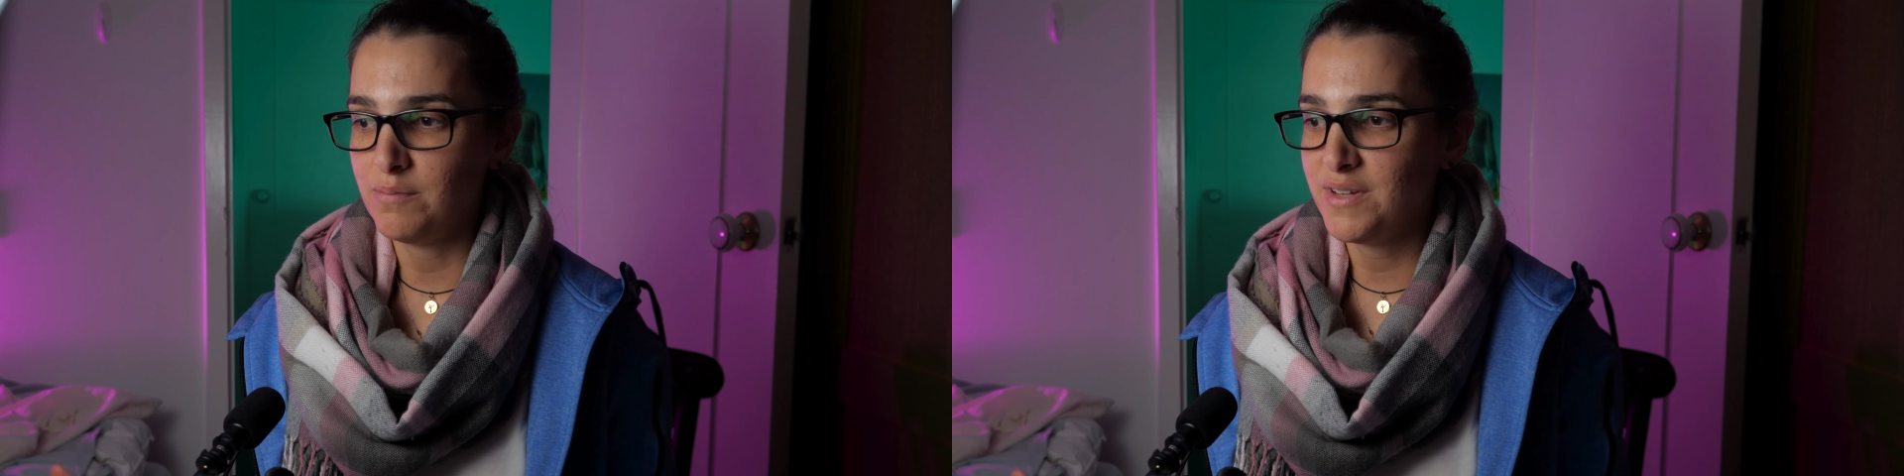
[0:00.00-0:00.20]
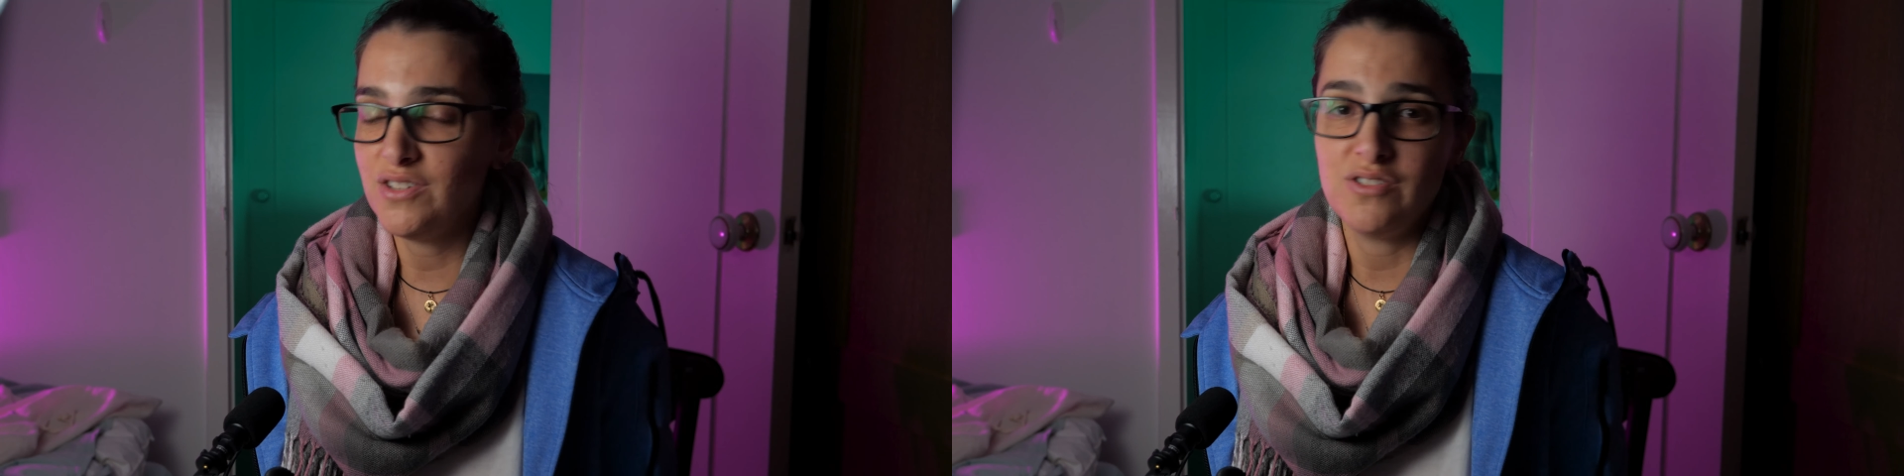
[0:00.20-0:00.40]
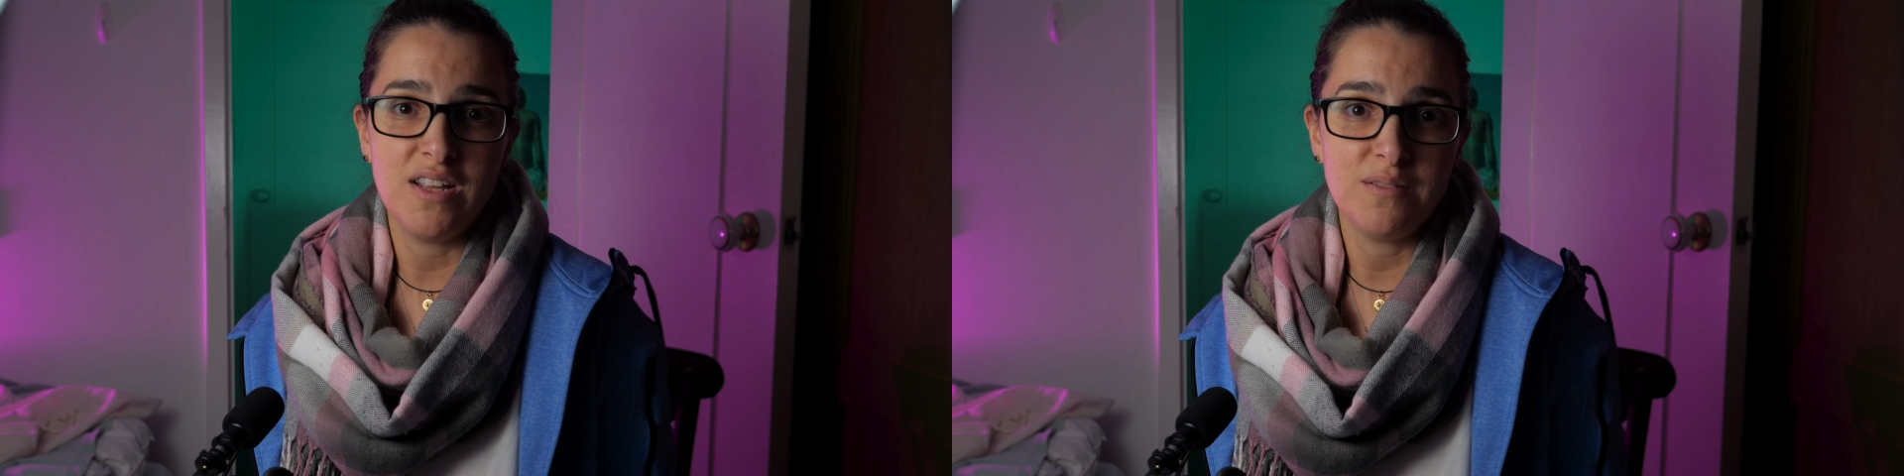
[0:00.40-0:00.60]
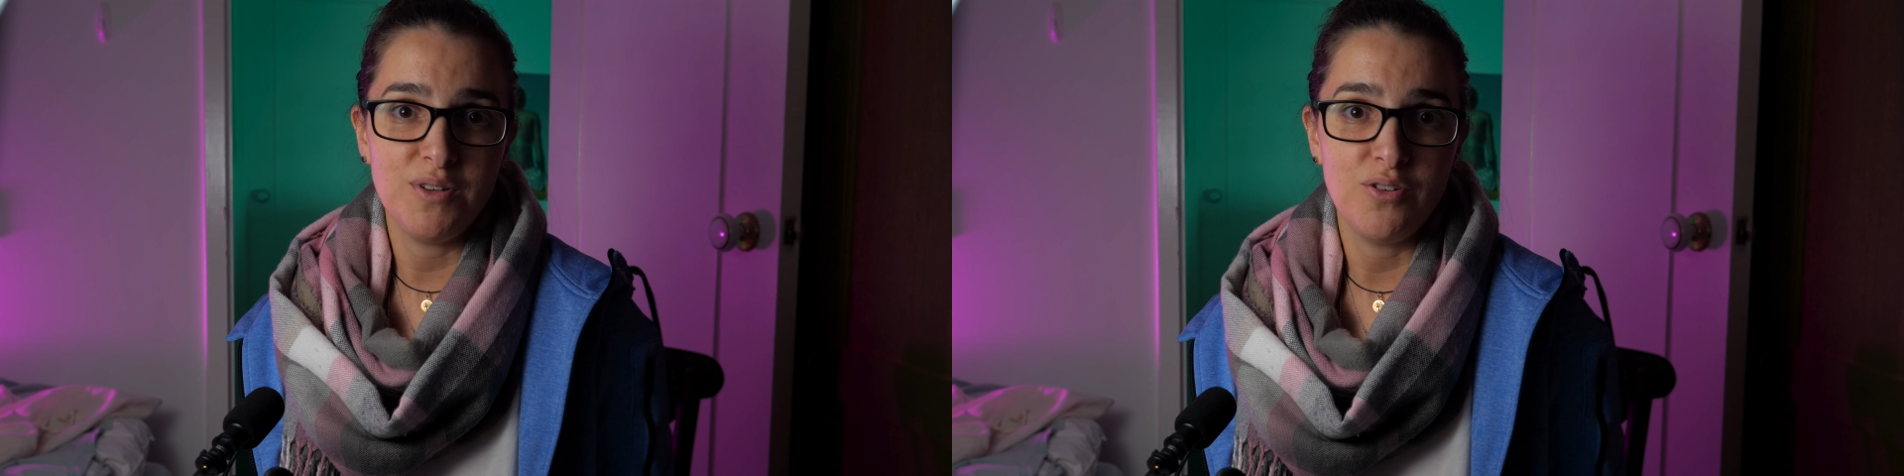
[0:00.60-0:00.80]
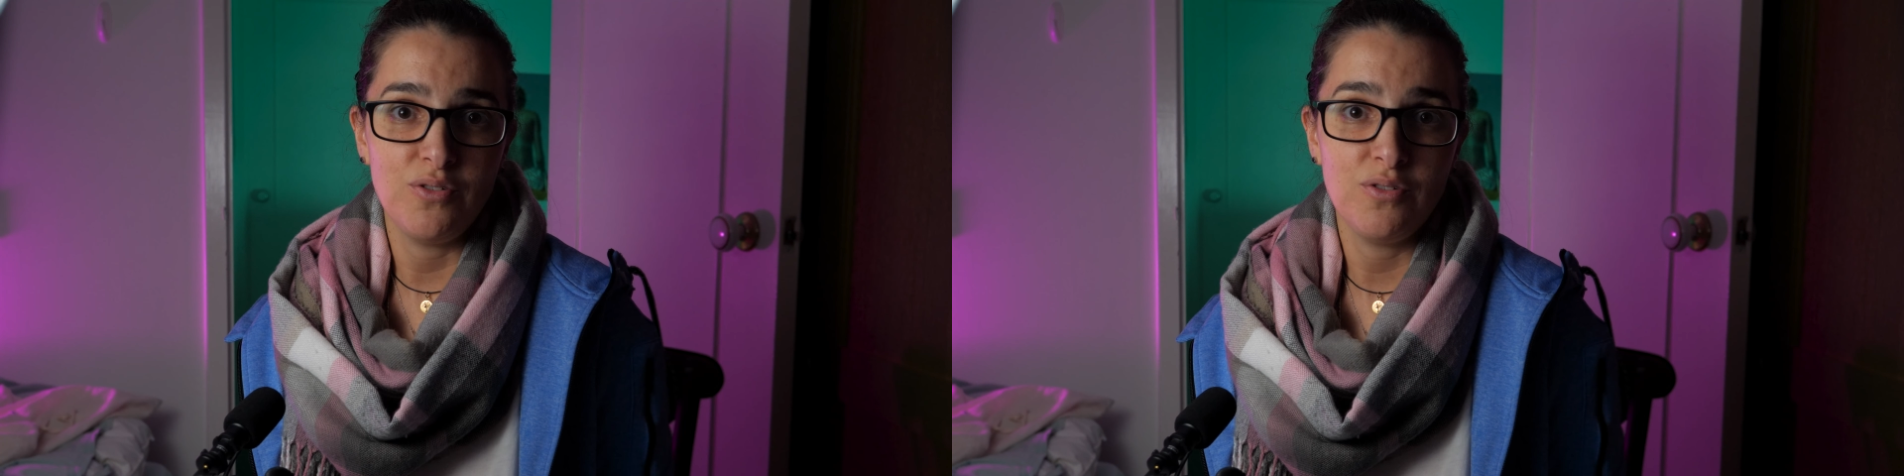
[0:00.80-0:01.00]
please do let
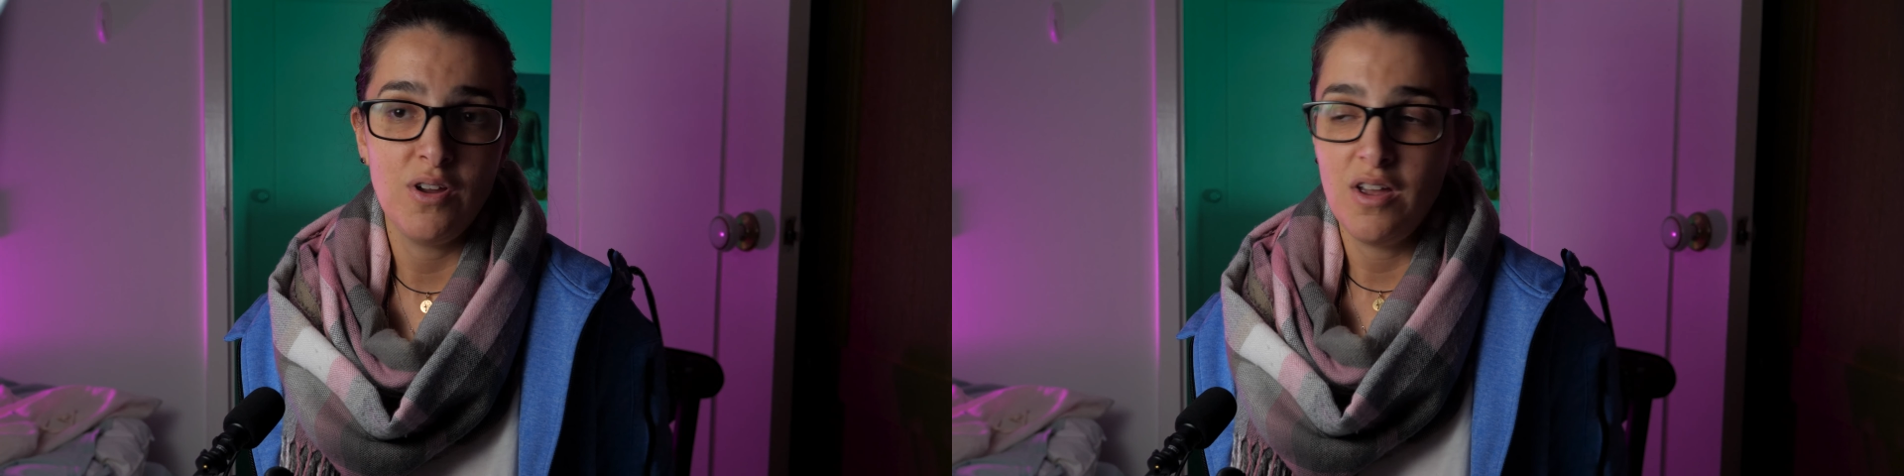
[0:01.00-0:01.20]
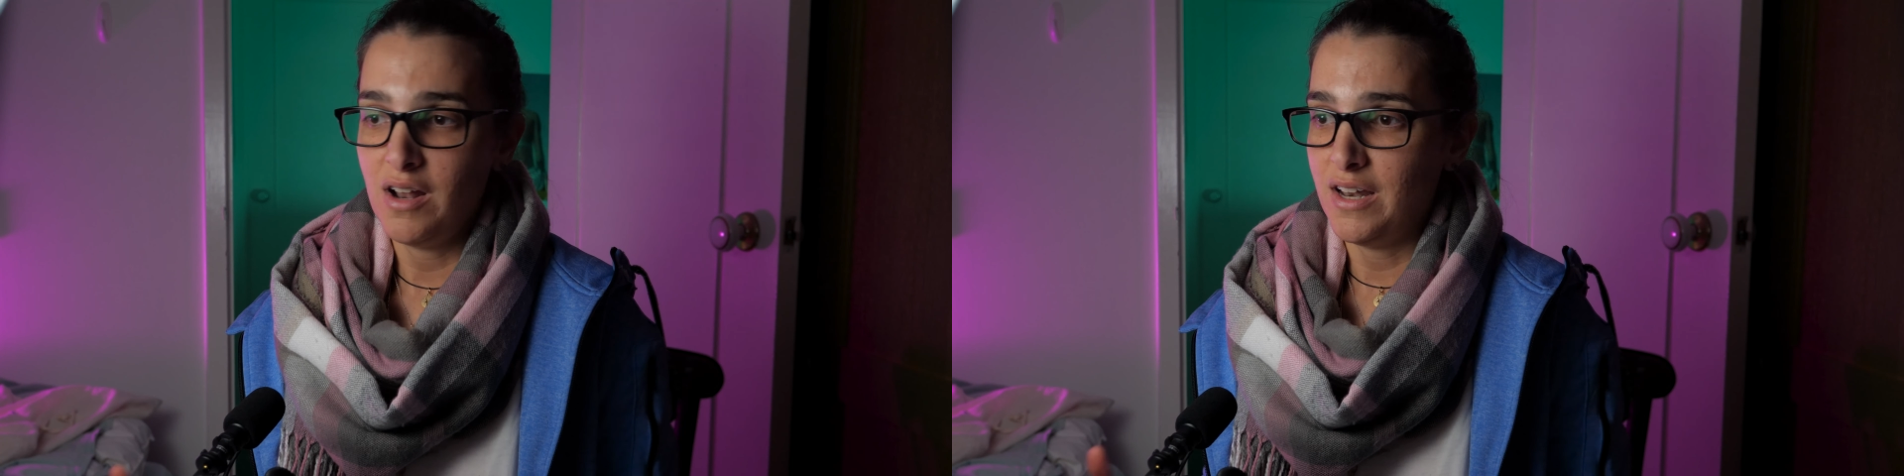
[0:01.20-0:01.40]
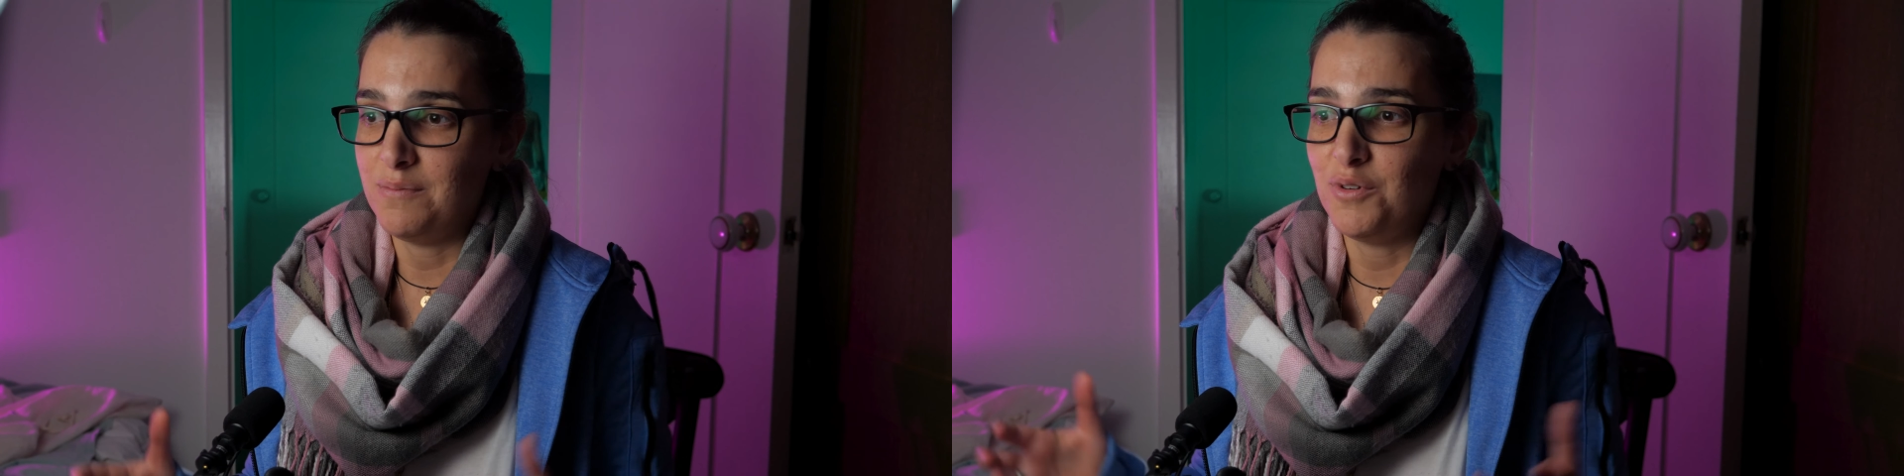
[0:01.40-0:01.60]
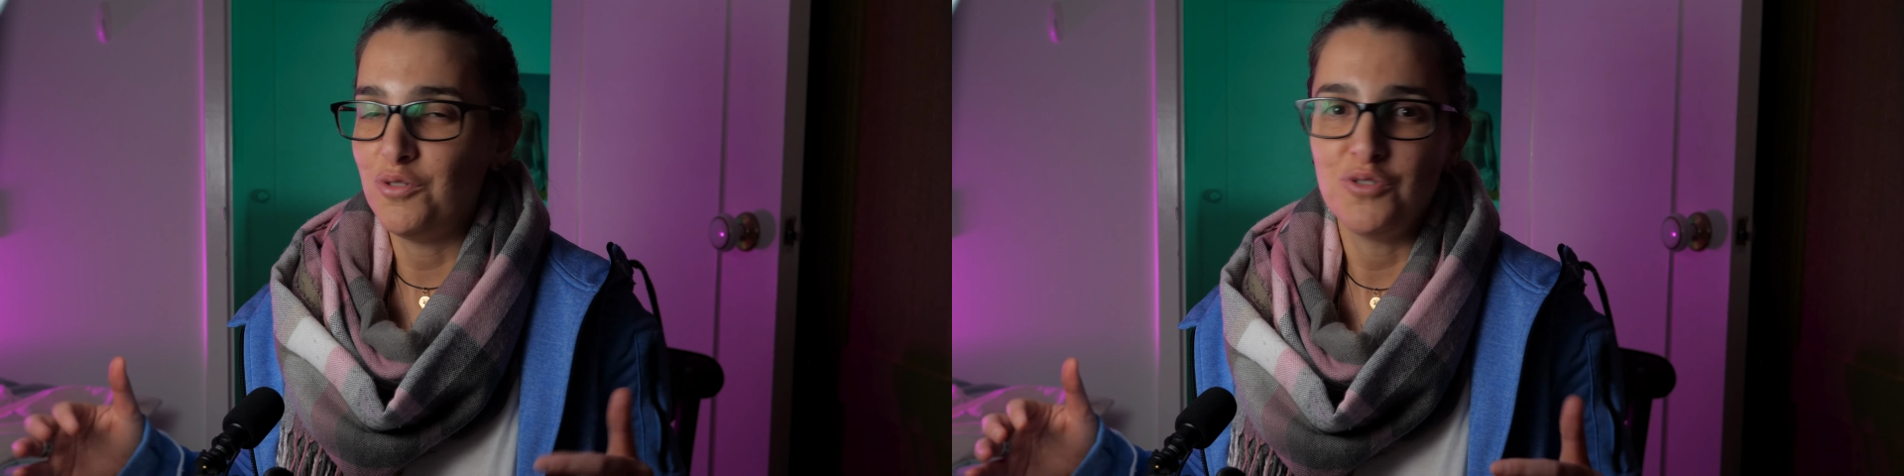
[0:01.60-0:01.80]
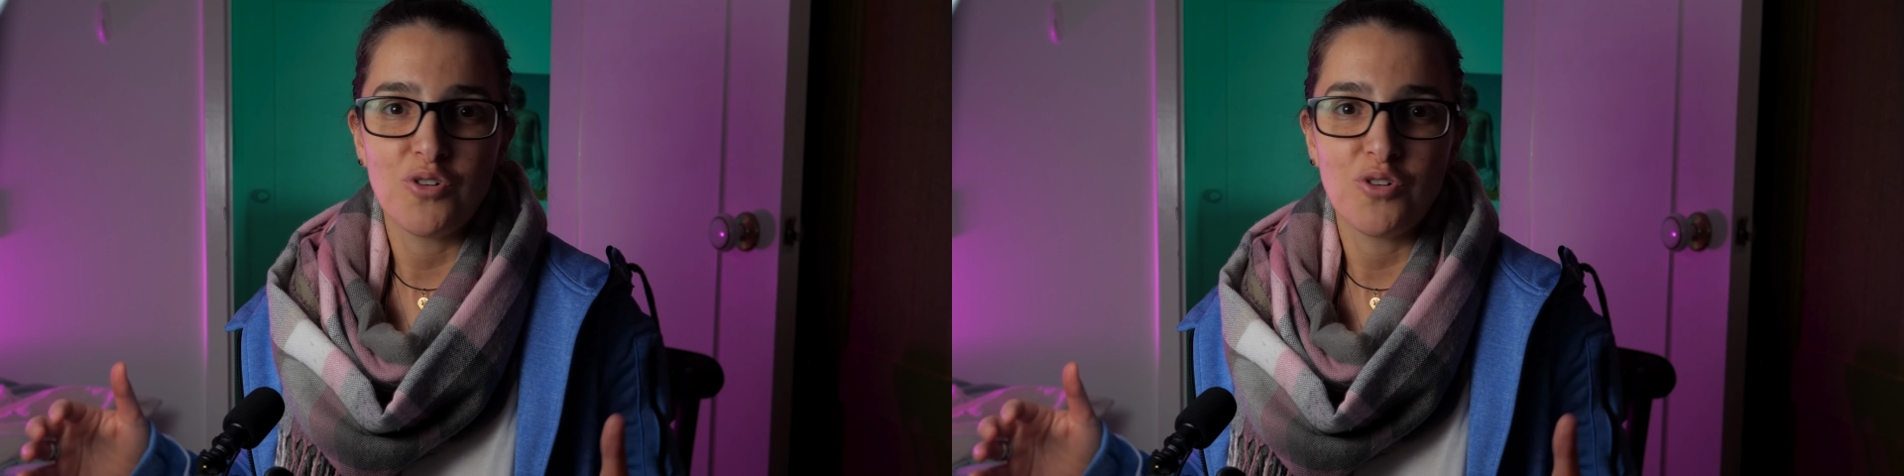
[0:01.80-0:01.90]
me know in